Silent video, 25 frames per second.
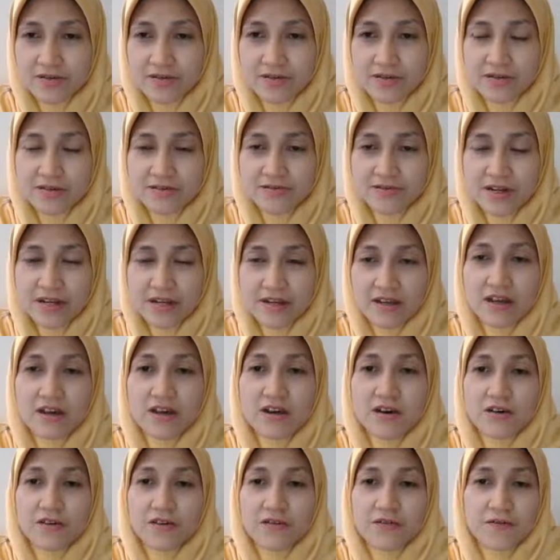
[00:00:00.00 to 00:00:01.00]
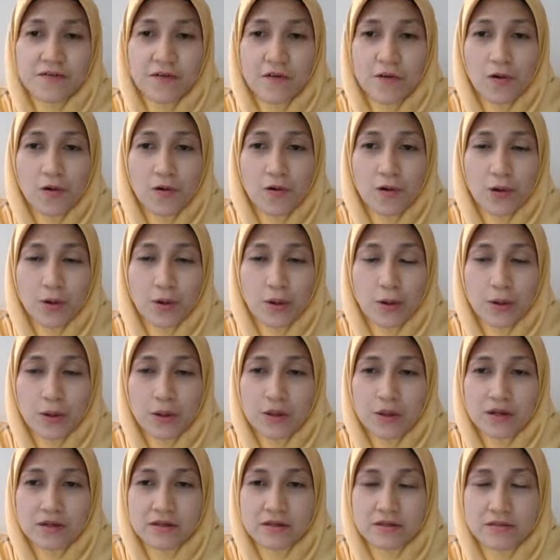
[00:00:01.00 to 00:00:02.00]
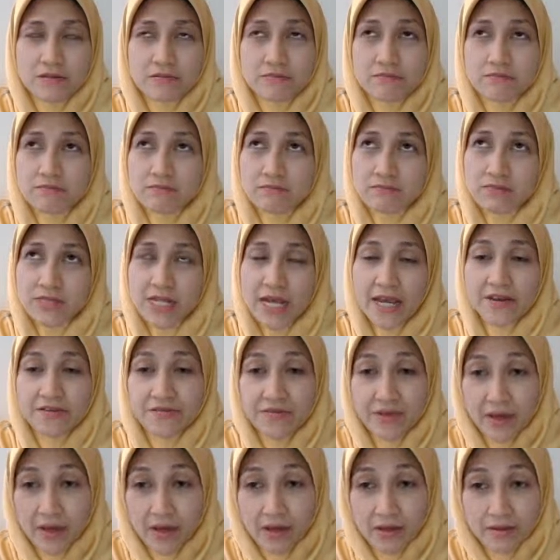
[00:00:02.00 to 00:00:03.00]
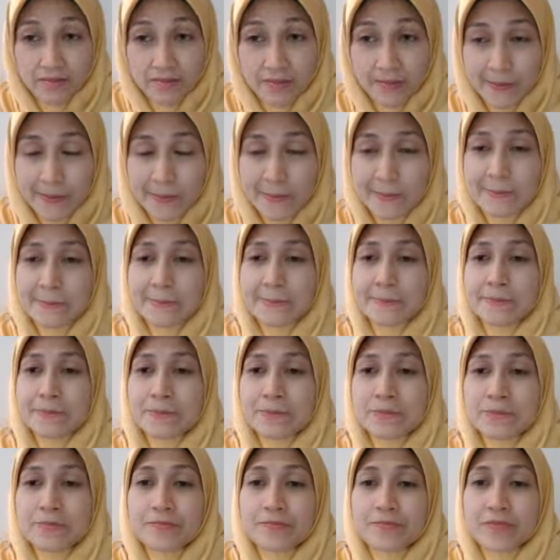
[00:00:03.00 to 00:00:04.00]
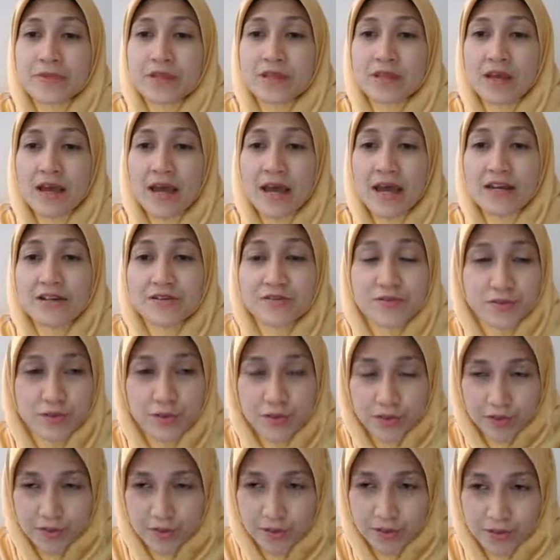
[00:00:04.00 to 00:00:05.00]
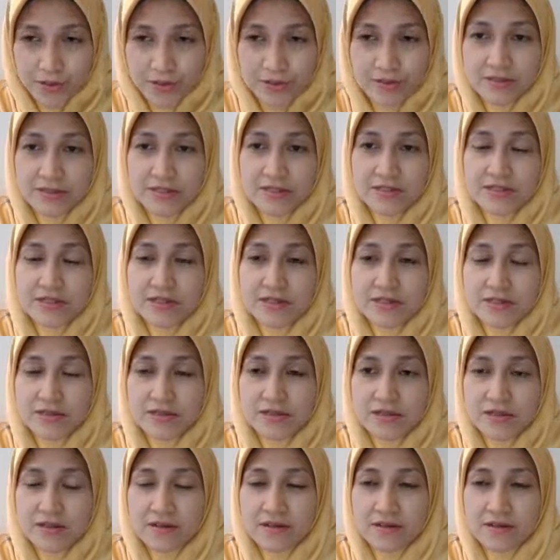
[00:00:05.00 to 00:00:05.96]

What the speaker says: or the drug for diarrhea. Hydrocodone. This is